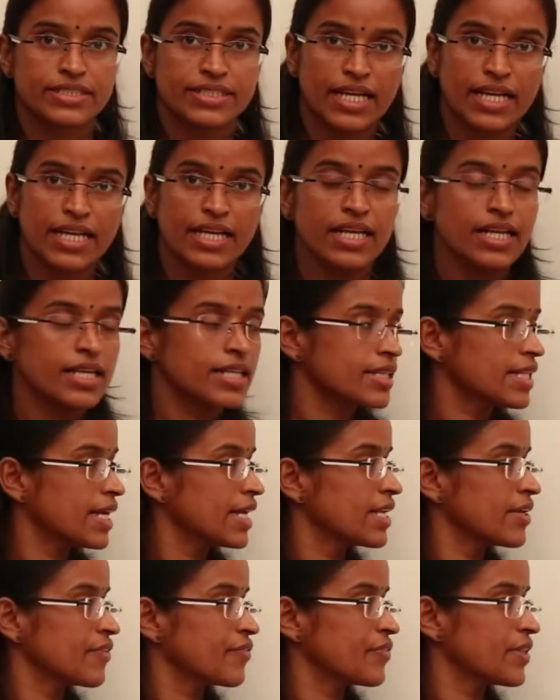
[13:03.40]
tell
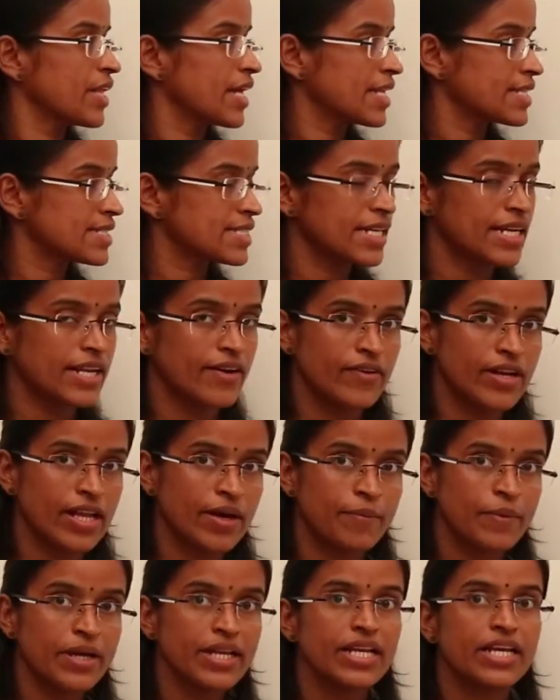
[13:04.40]
that if there is a
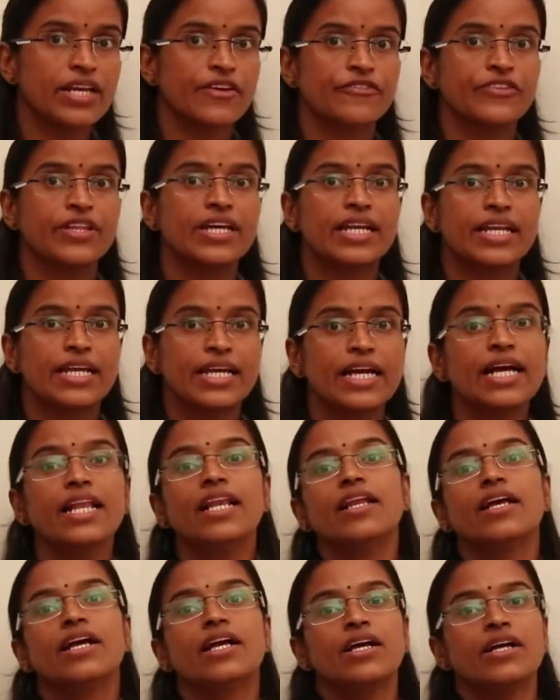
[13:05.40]
development, if the
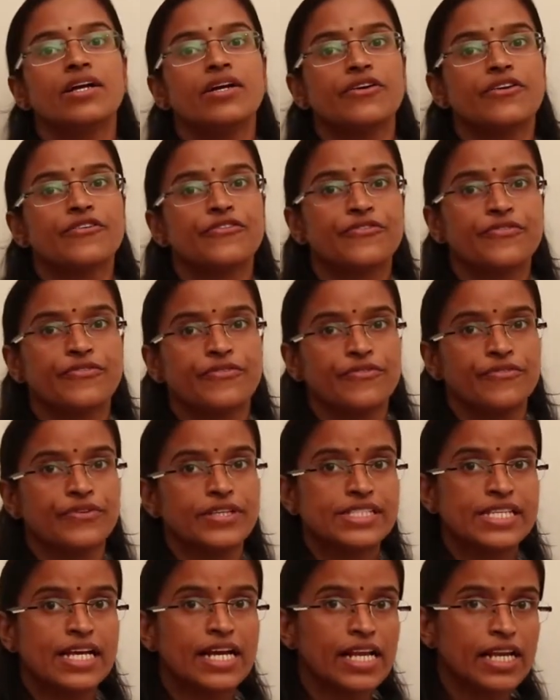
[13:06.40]
real
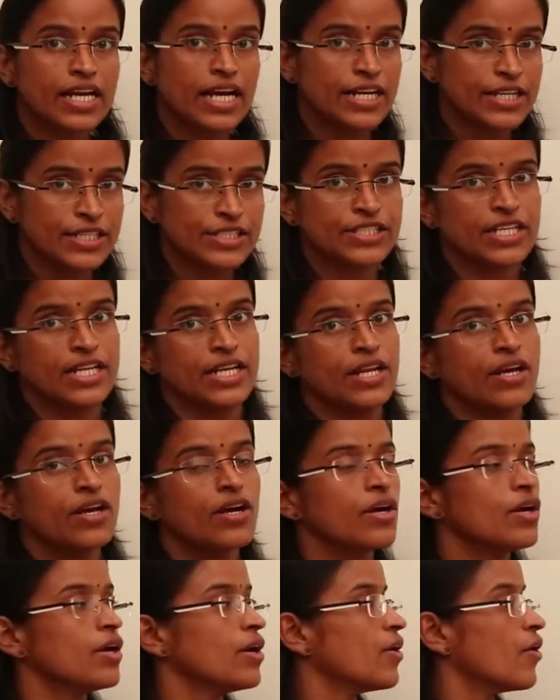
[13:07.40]
physical condition
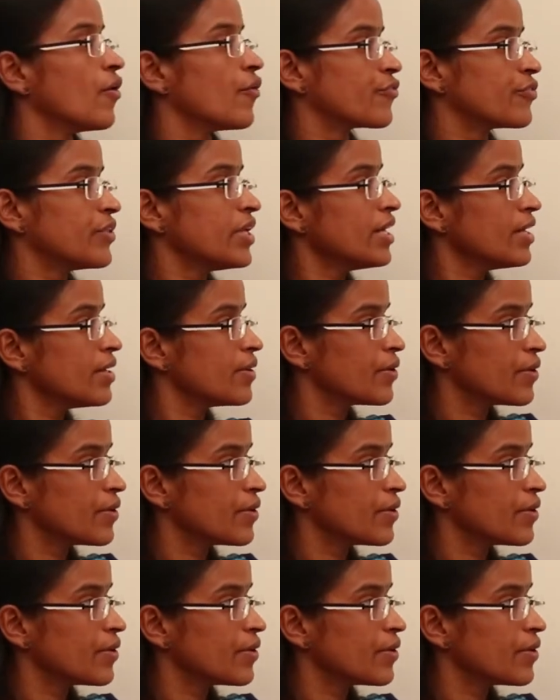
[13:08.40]
of the